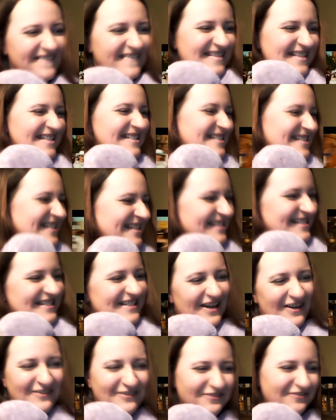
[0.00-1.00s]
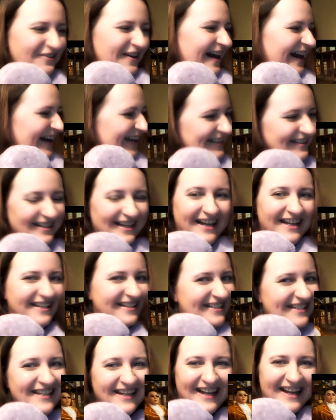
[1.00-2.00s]
This is so fun. I
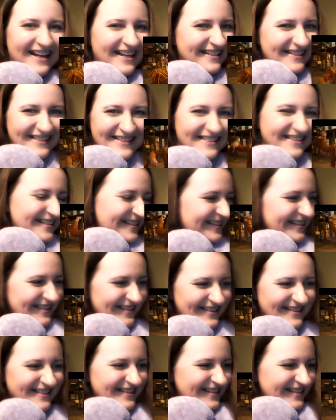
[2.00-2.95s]
can't.